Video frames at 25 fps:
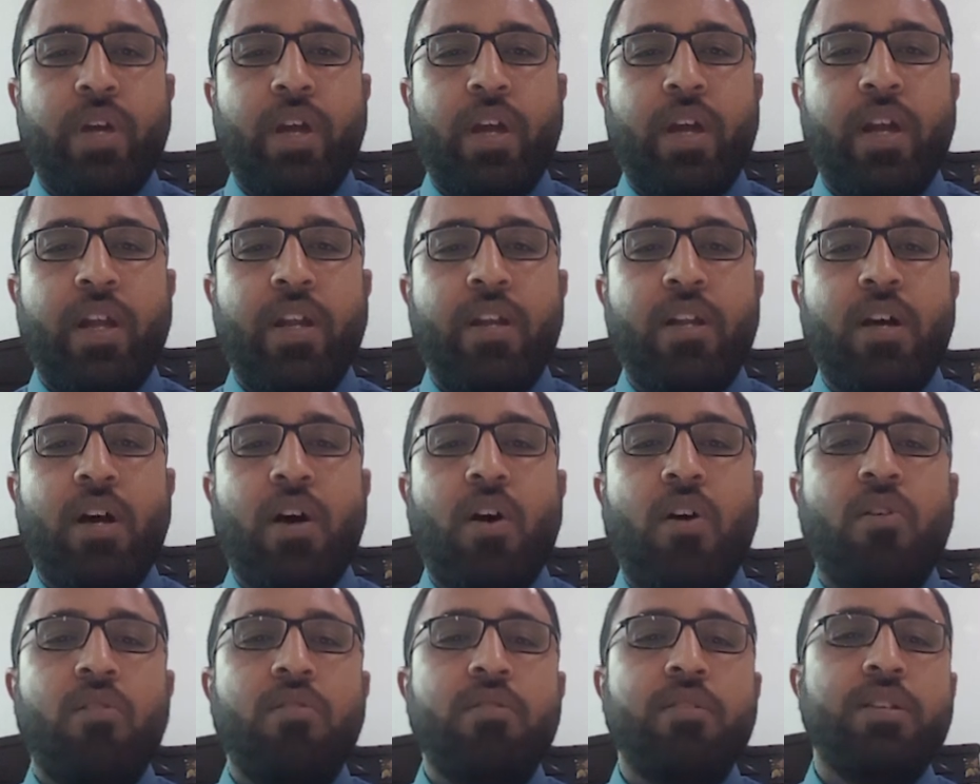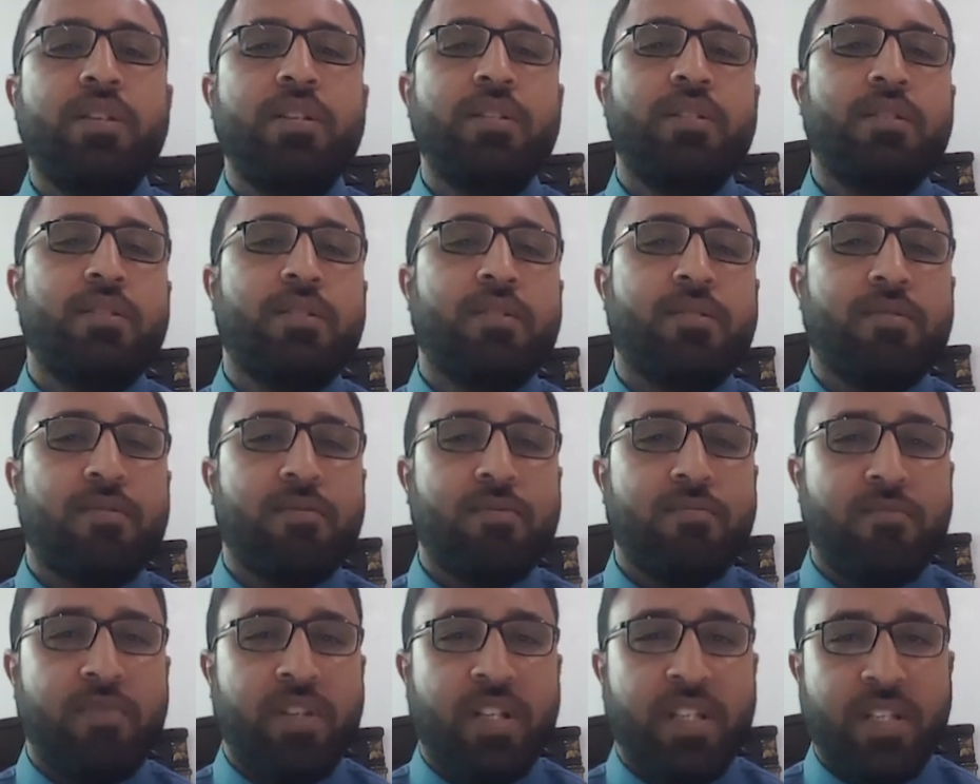and all
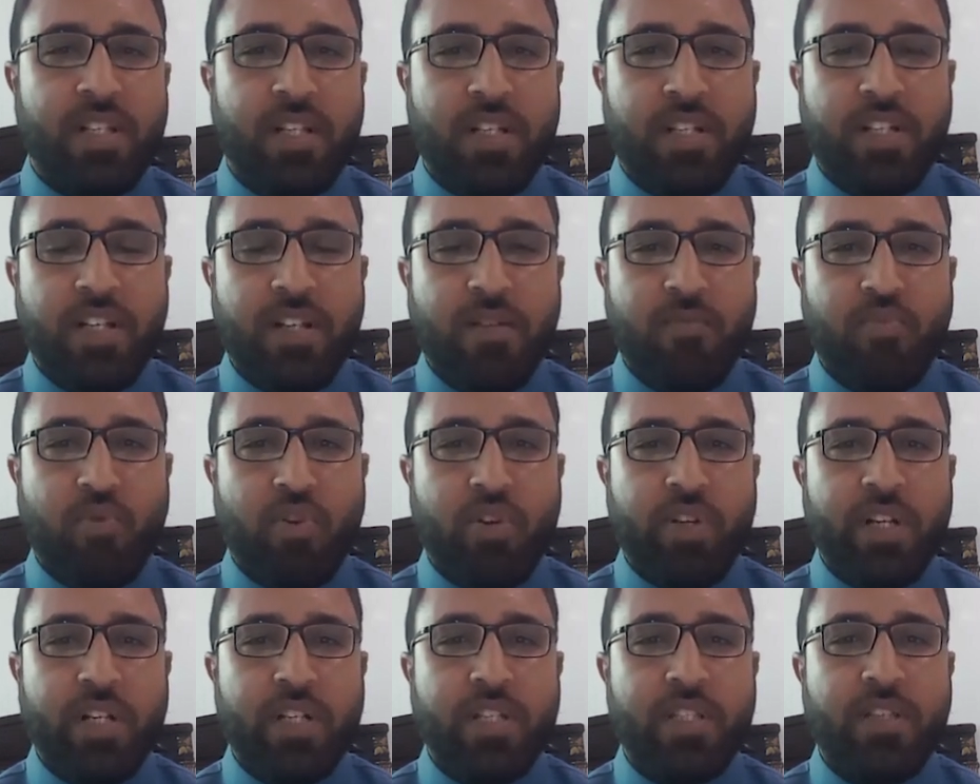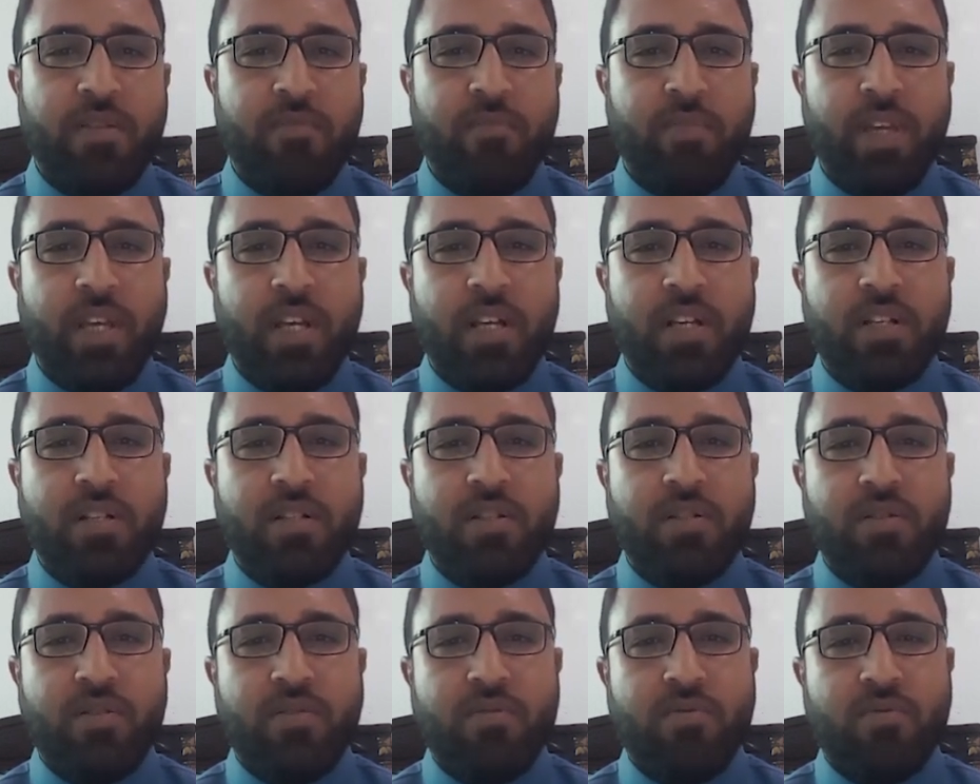these residential projects, they
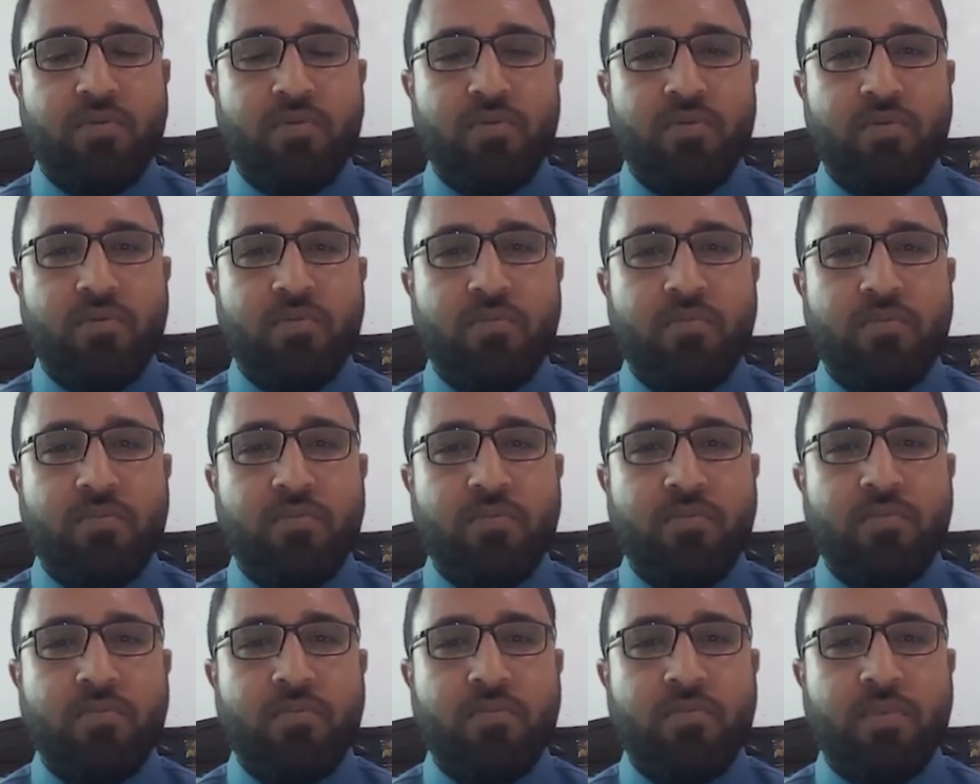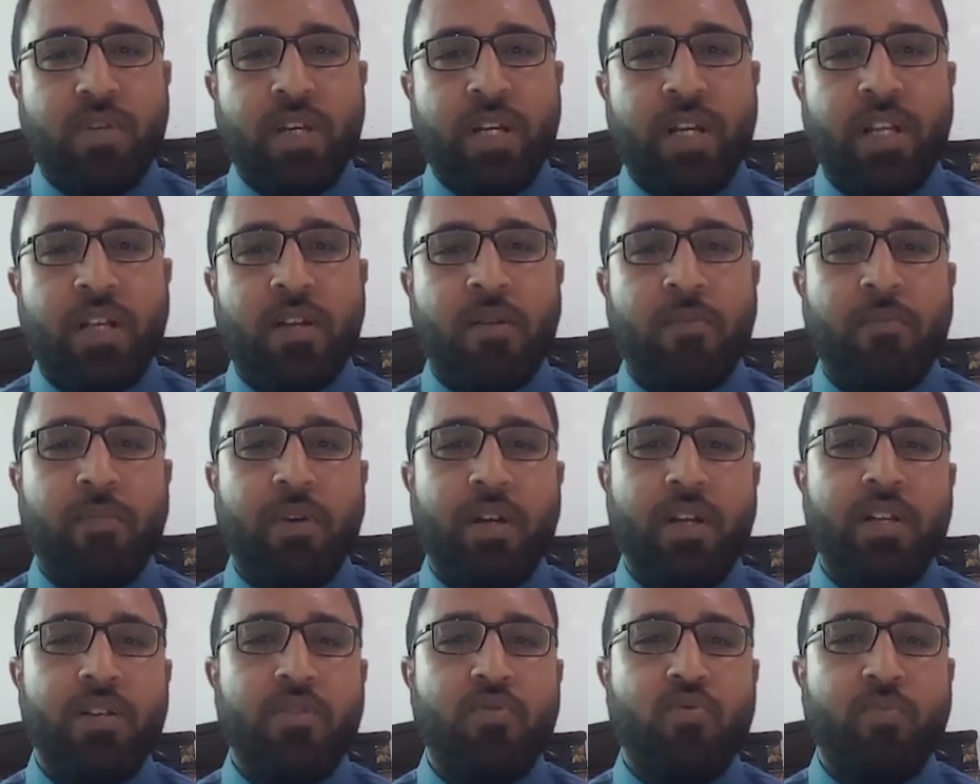make and
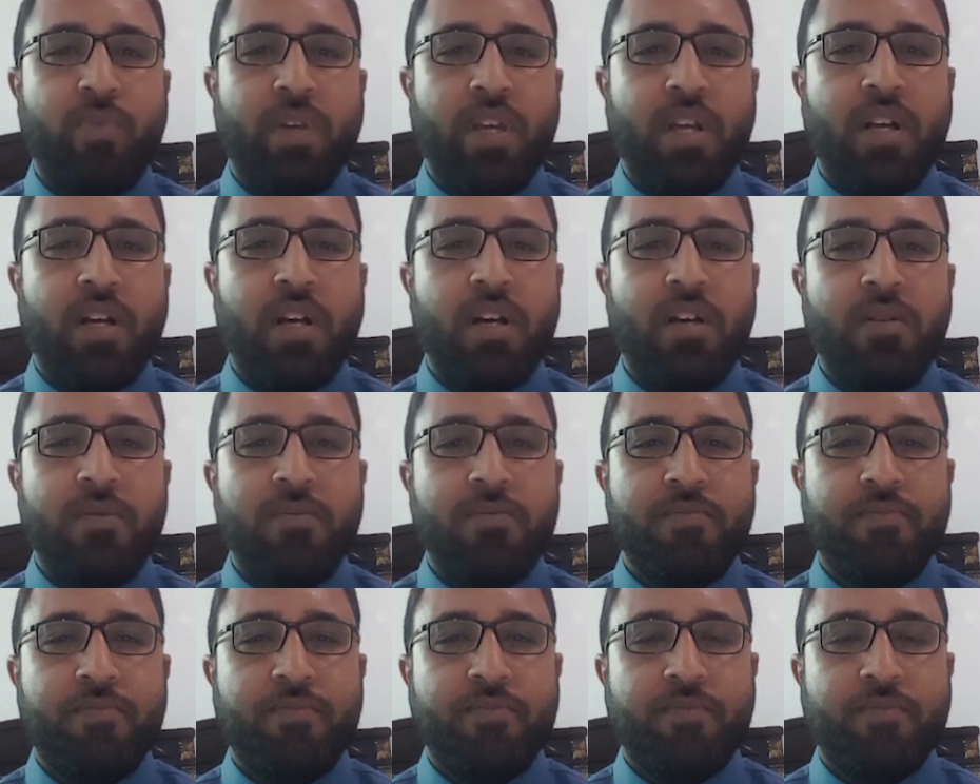combine to make a